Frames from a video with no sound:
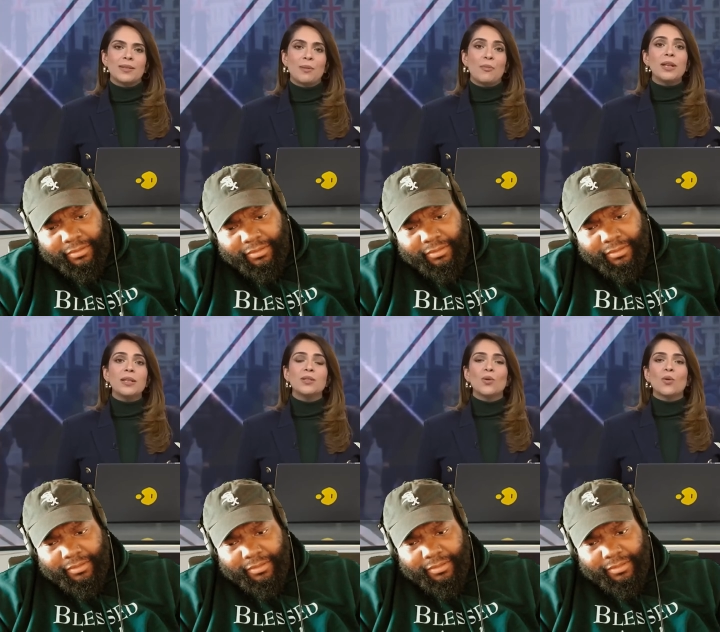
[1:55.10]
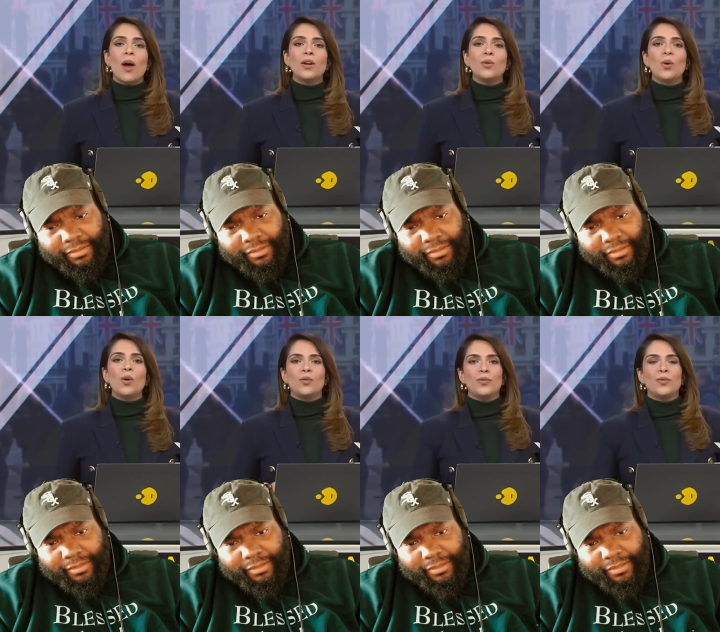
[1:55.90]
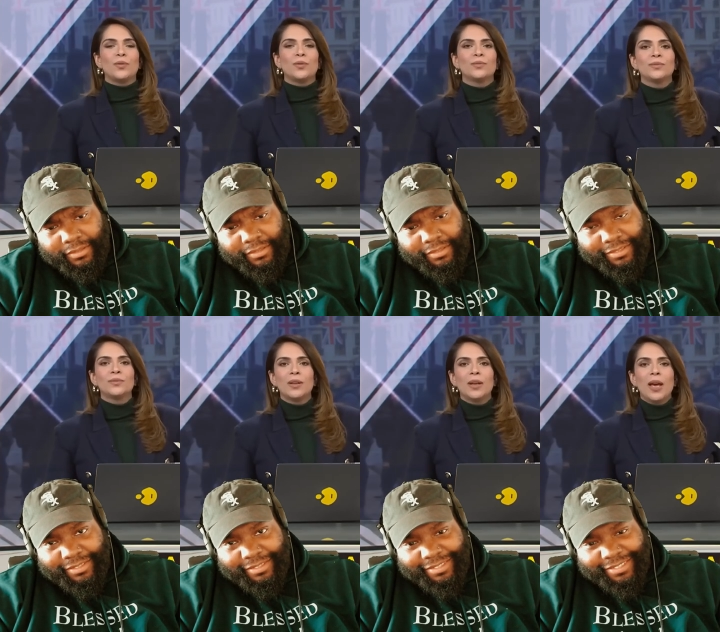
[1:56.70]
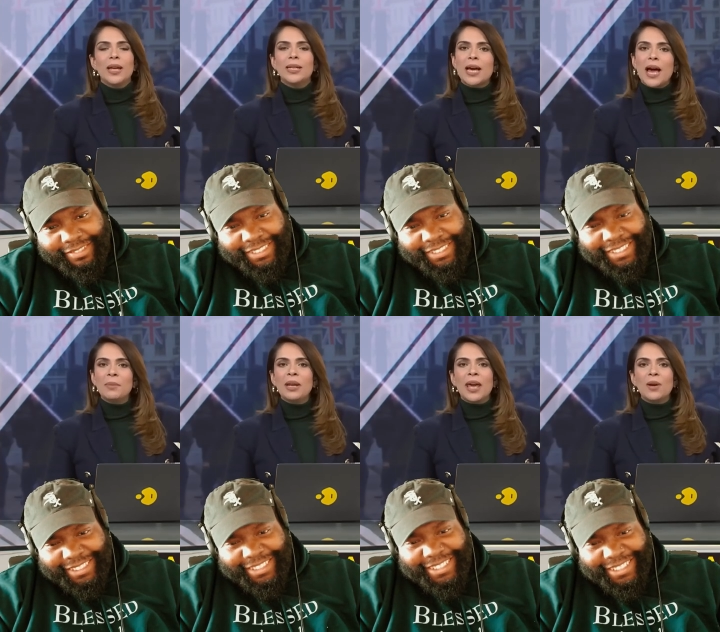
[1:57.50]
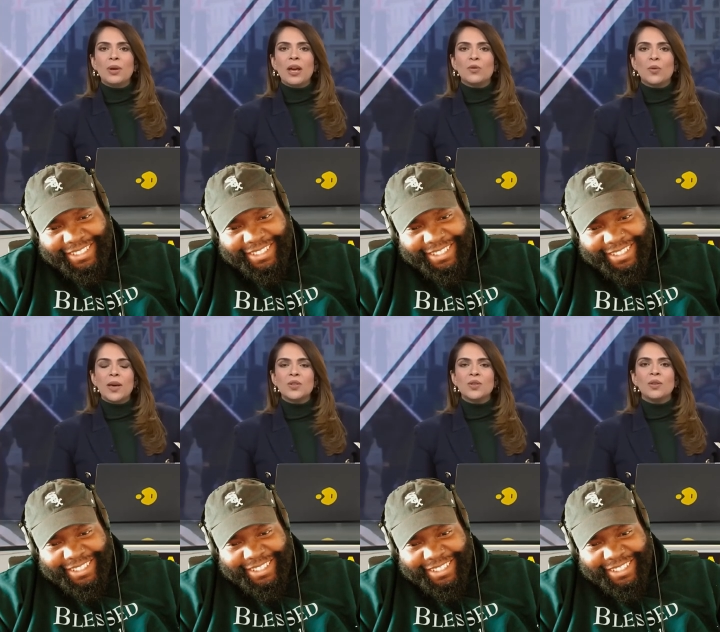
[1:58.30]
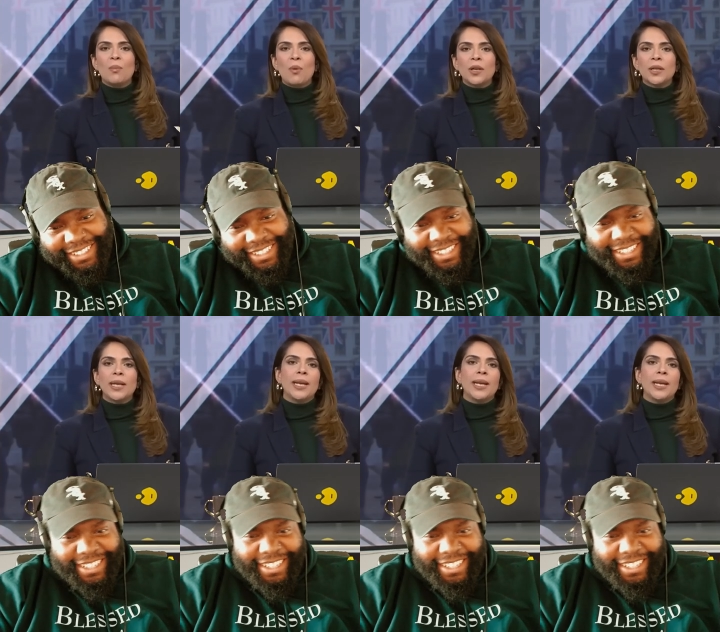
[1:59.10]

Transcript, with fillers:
Speaker 1: the prince who cried wolf. Time and again, we have questioned the monarchy in